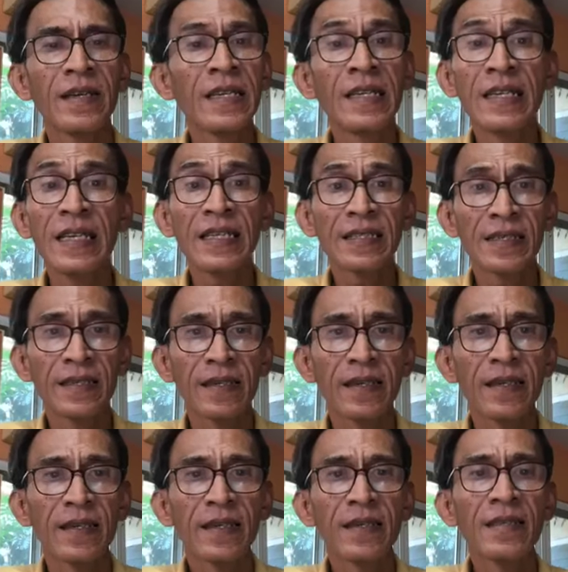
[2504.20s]
Indeed,
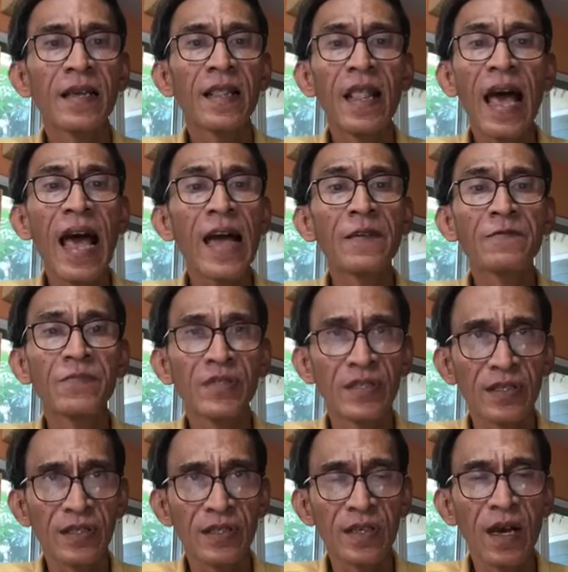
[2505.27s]
the
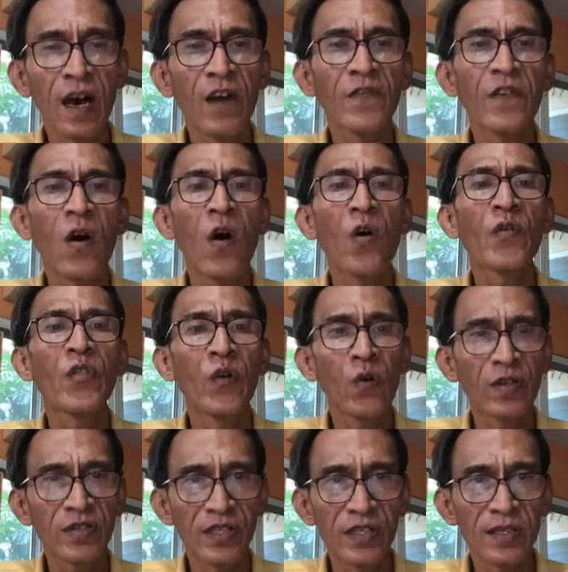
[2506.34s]
lives of all
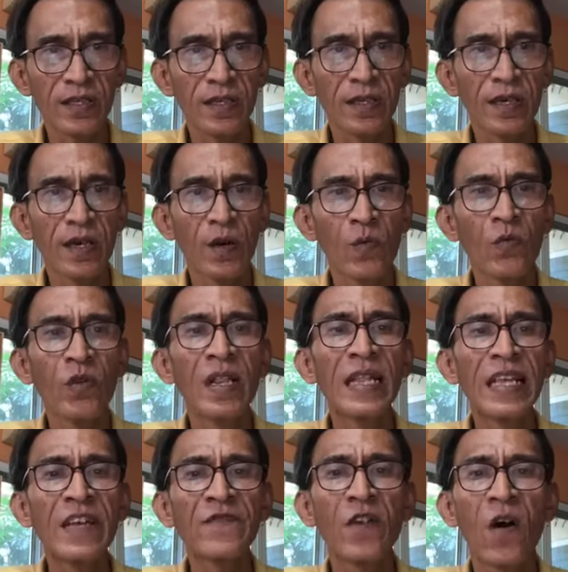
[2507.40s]
those who
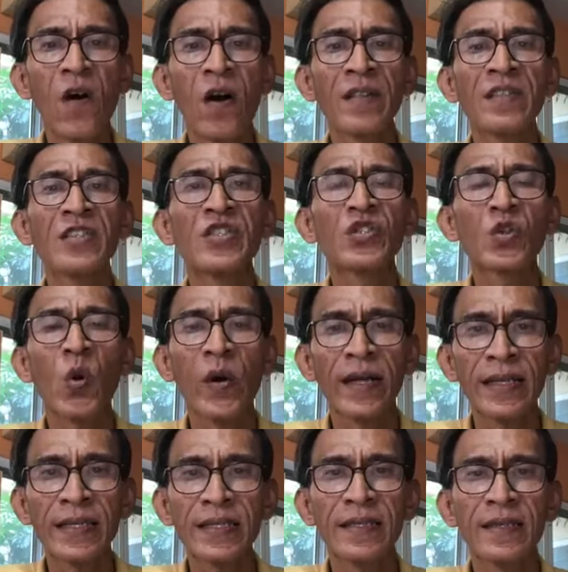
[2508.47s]
live on the
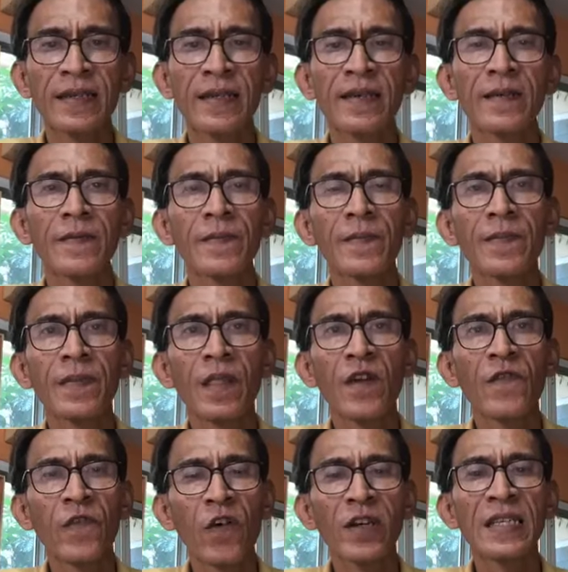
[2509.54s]
soil
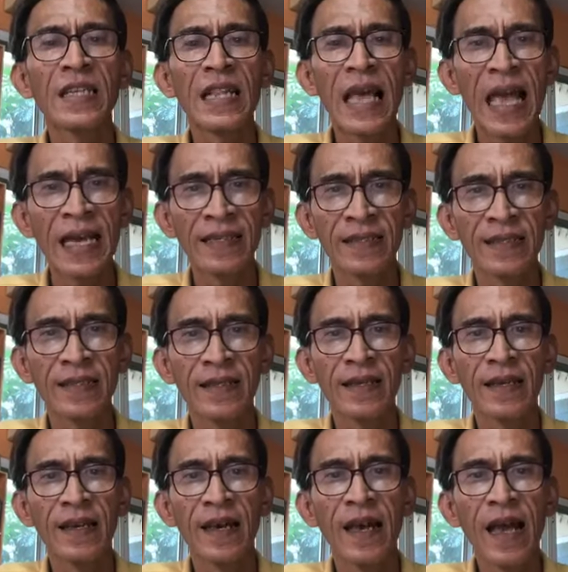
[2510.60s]
for the land
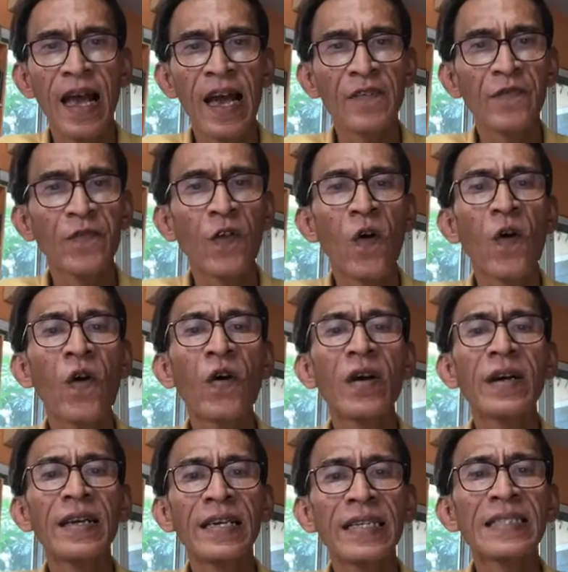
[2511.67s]
and
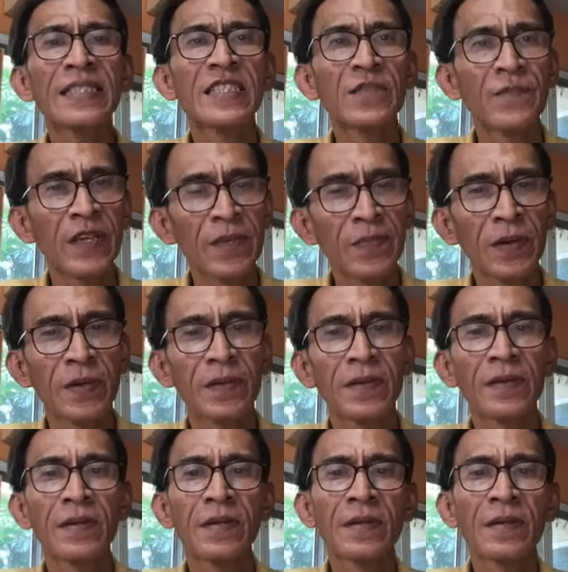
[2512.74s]
for its people.